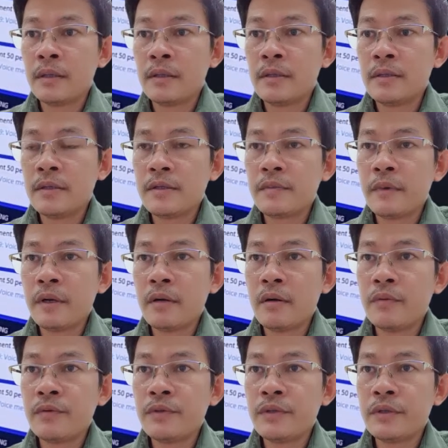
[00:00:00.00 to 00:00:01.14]
This is my
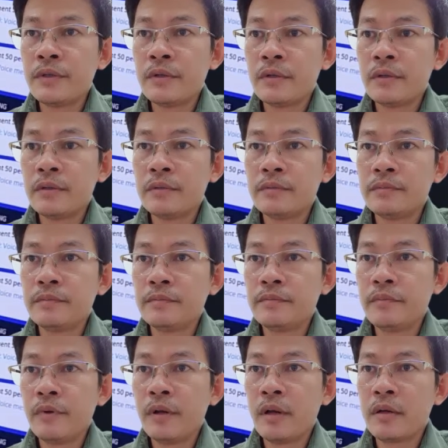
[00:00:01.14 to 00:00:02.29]
original
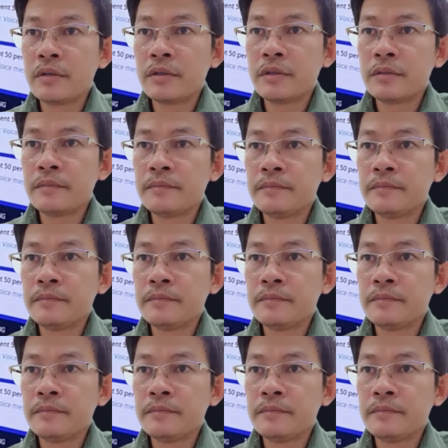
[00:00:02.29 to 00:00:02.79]
blogger.